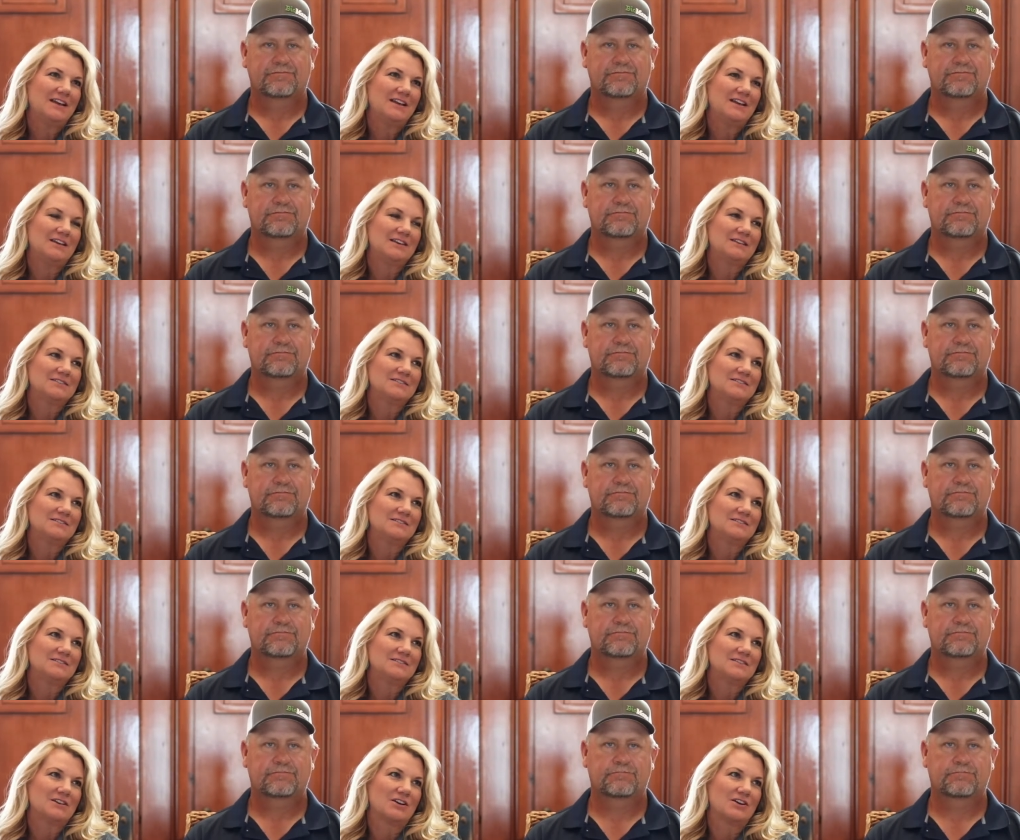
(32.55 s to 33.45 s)

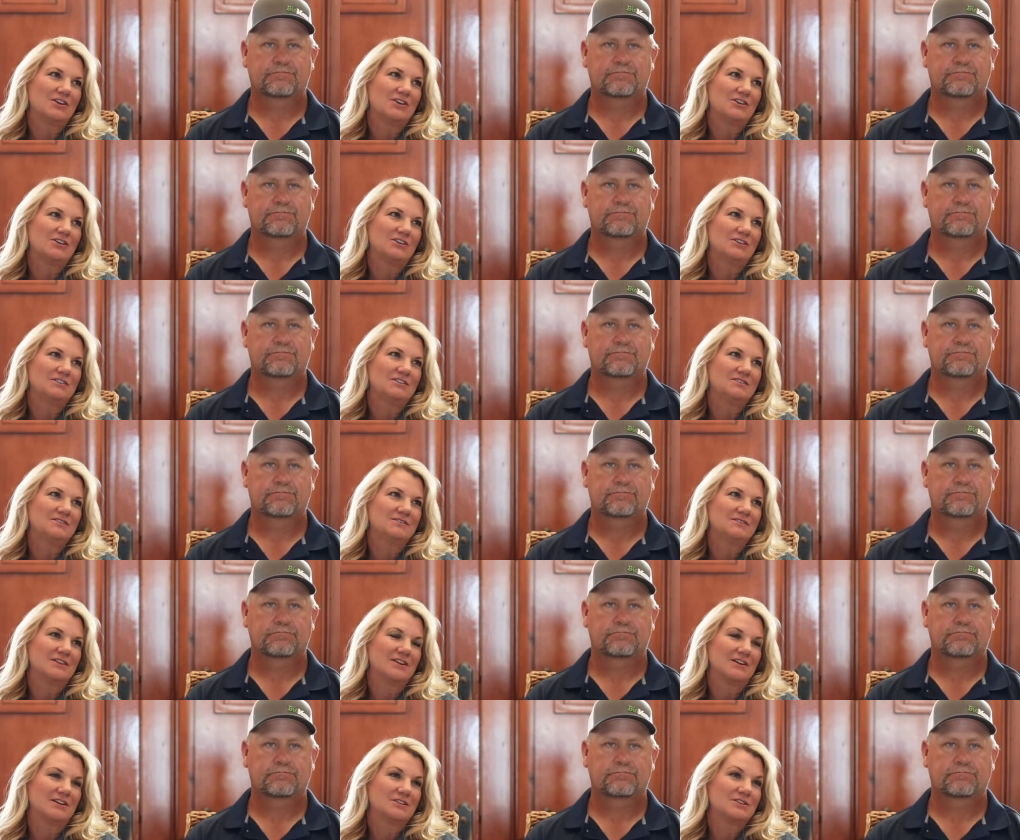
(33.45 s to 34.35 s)
Speaker 1: And
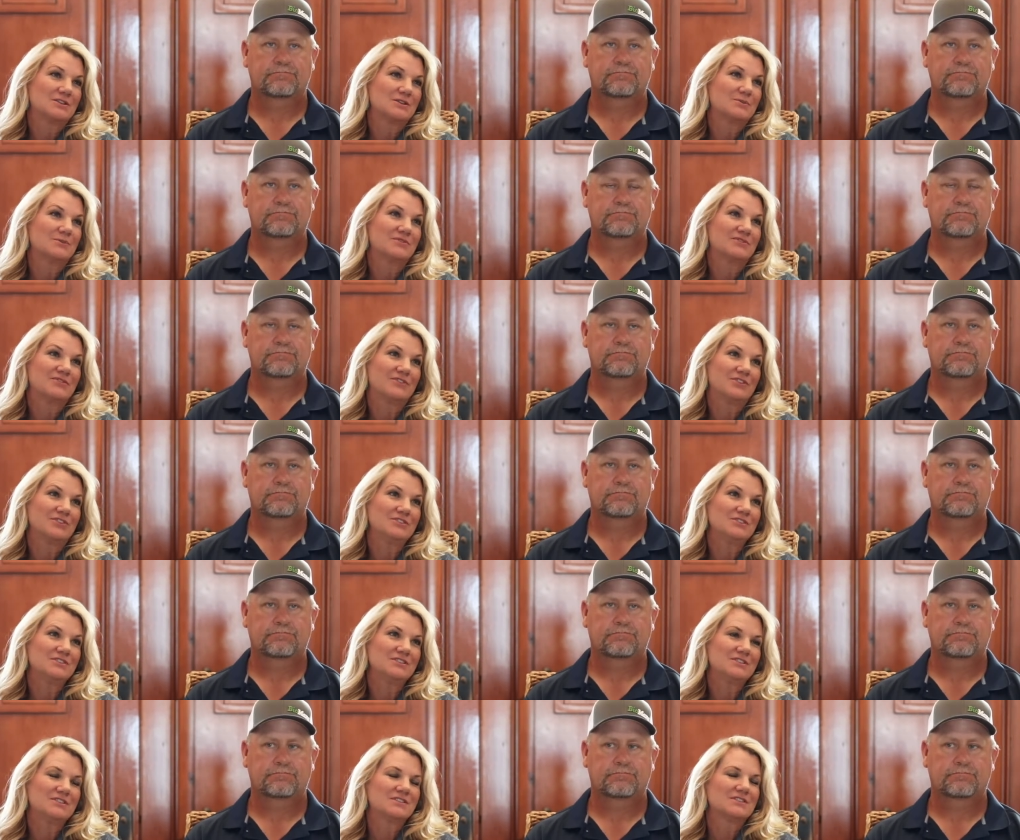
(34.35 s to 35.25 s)
on October
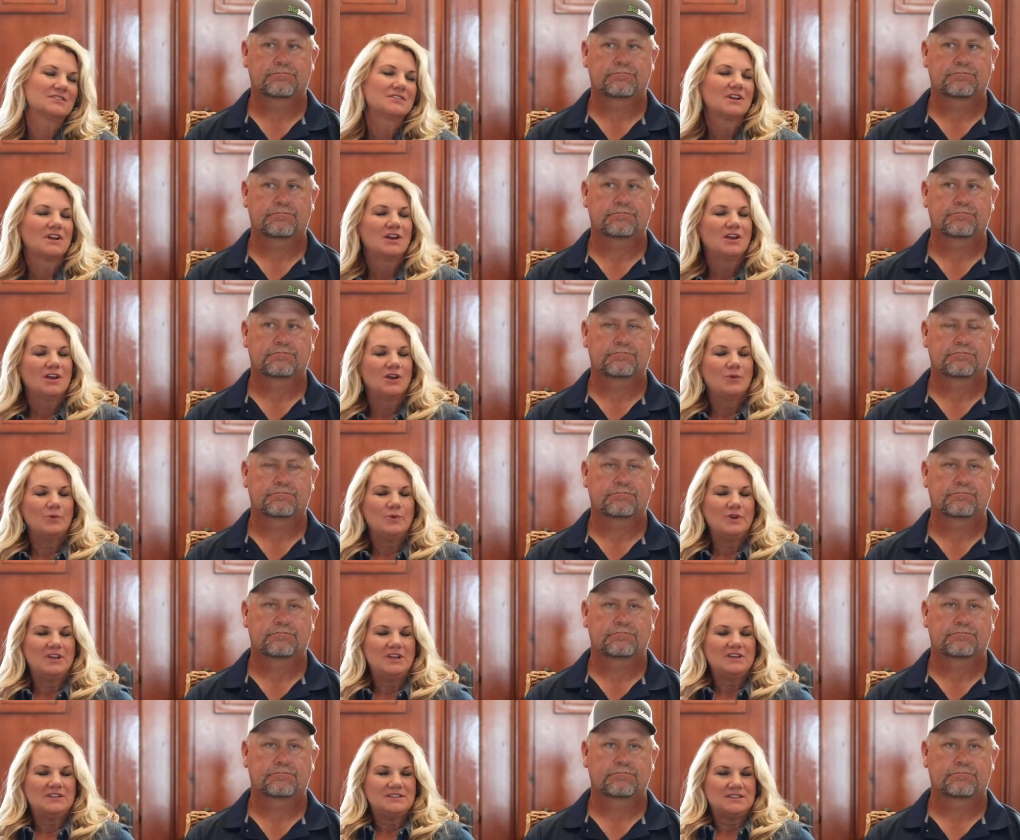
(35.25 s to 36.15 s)
first,
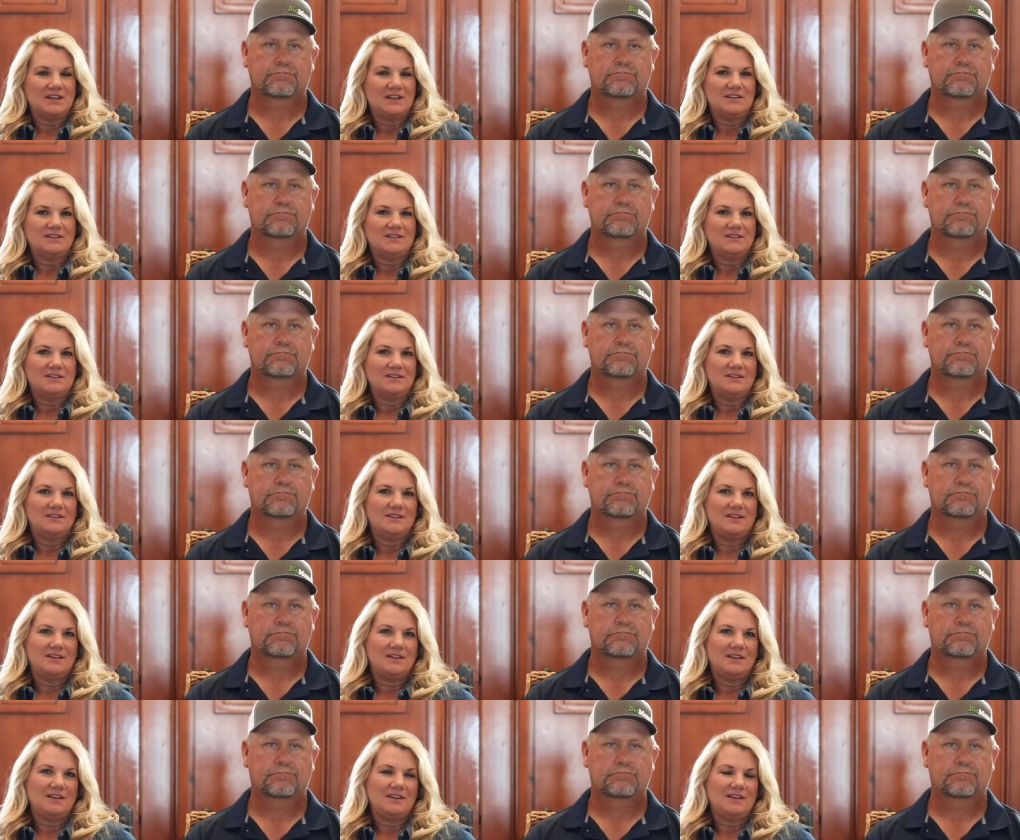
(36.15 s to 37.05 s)
we
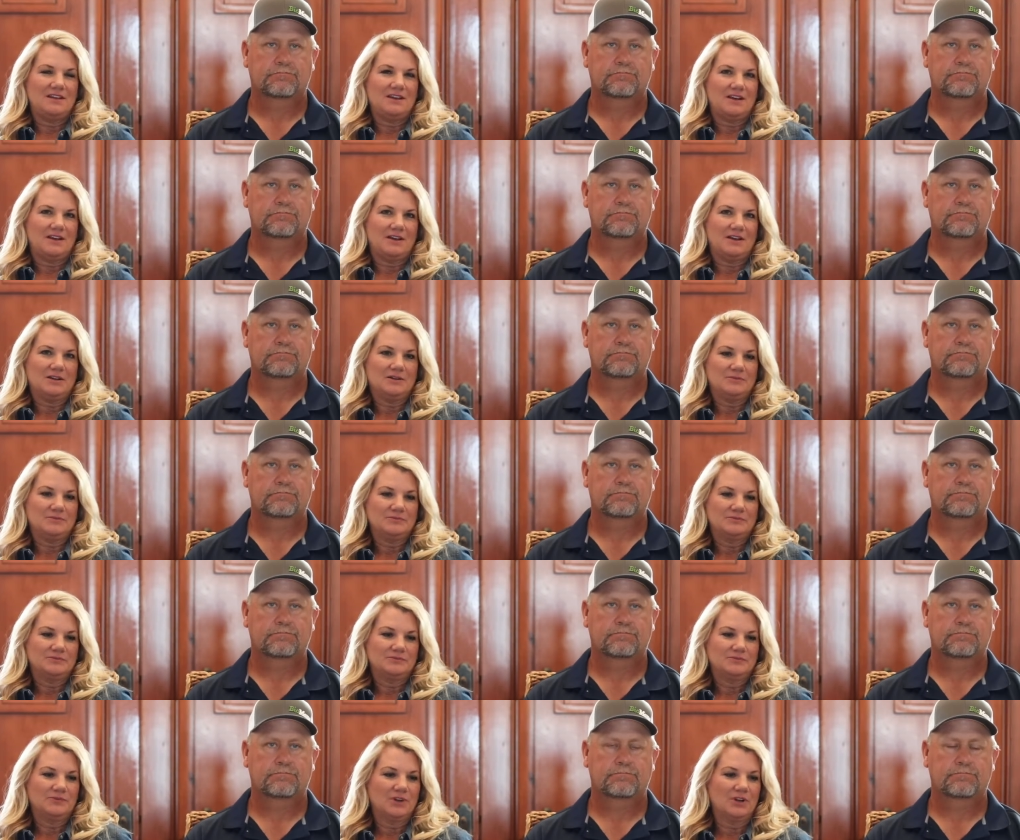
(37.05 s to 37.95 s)
attended the
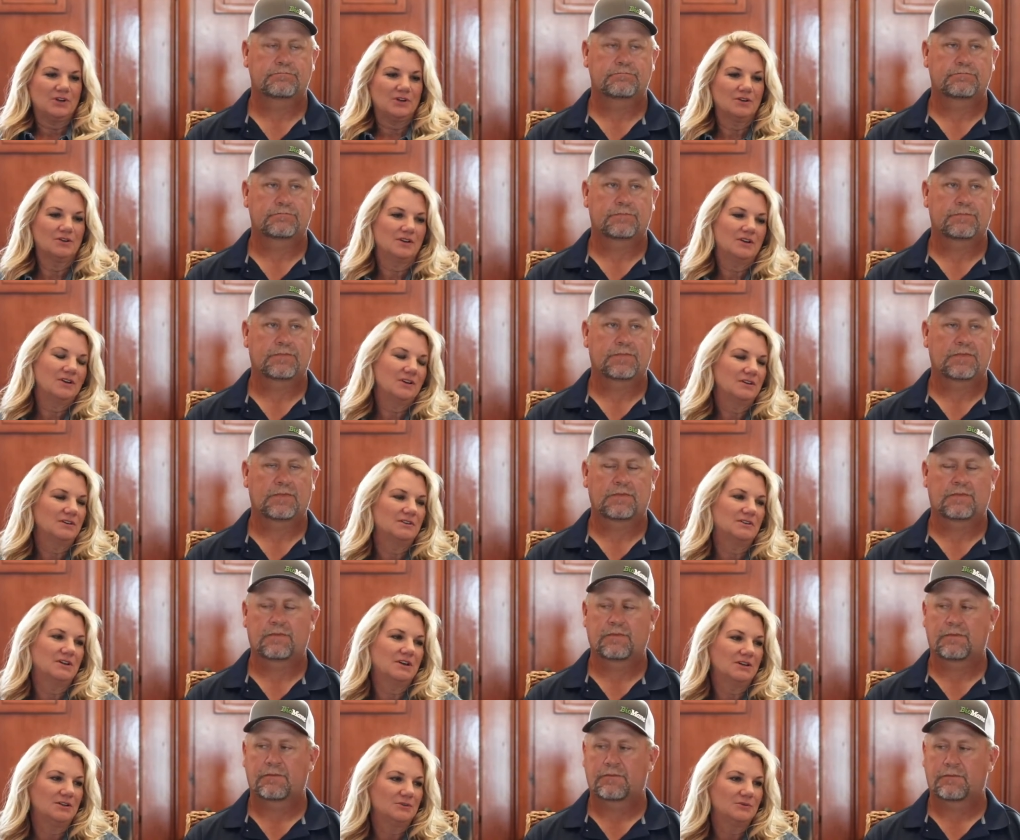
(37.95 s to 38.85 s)
um,
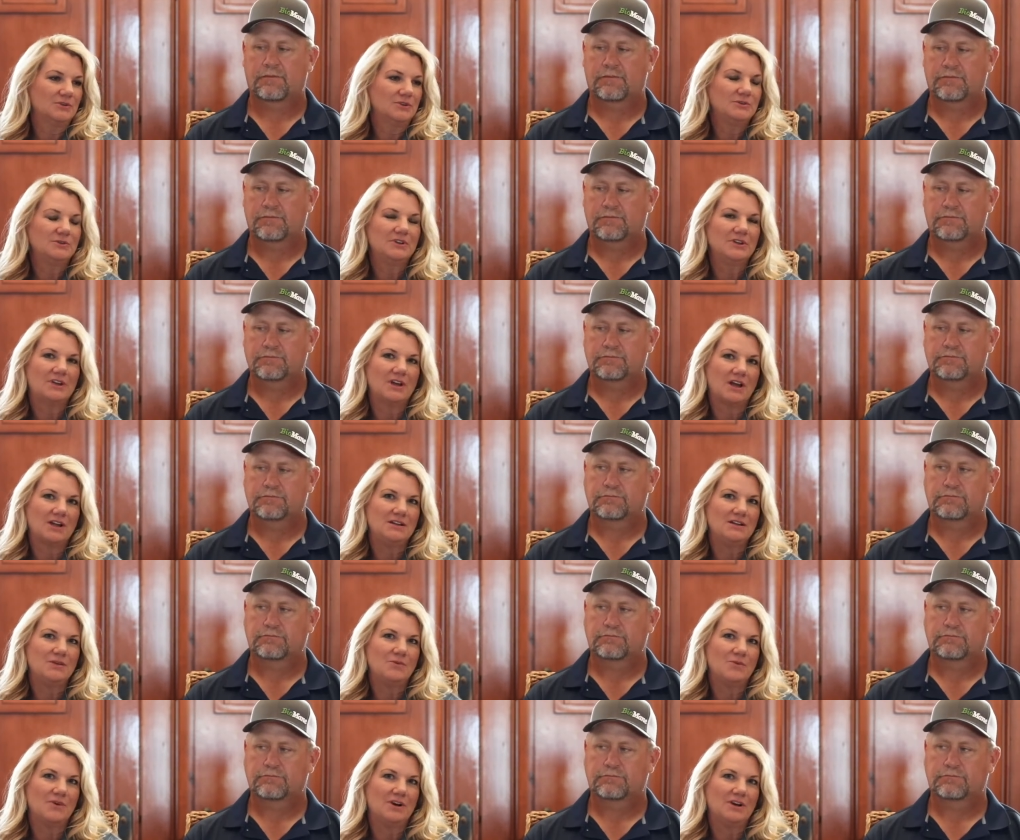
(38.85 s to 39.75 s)
uh, Route
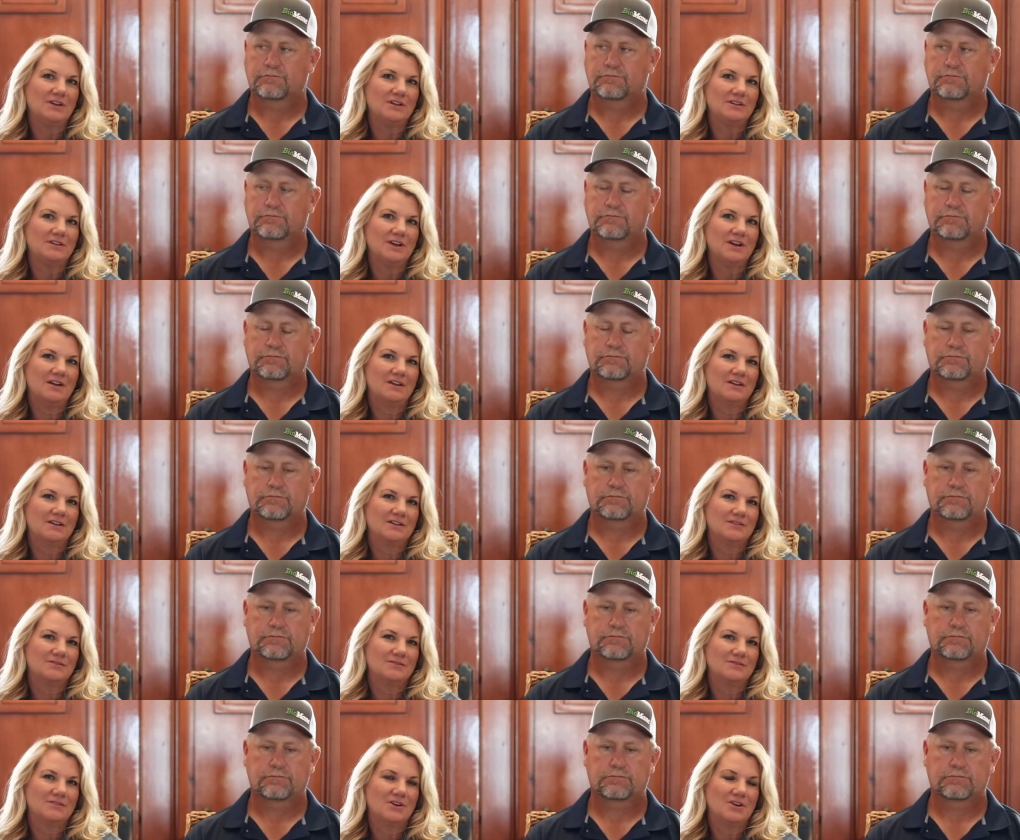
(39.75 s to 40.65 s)
ninety-one
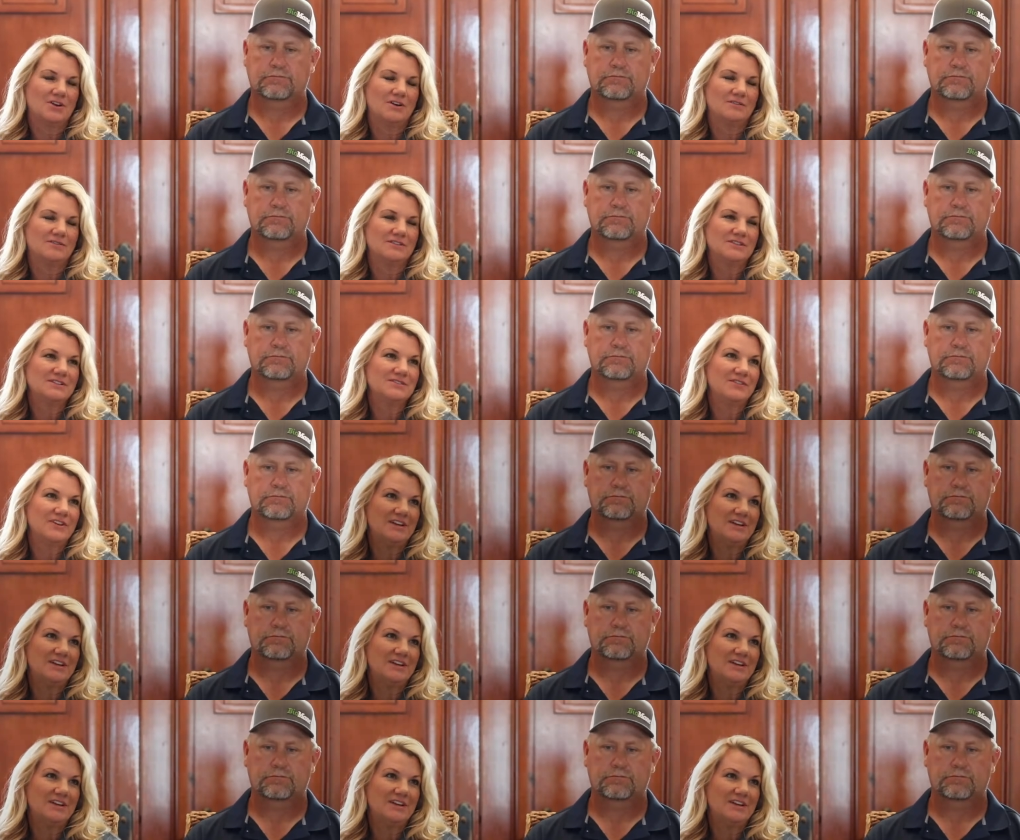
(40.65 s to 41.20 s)
Harvest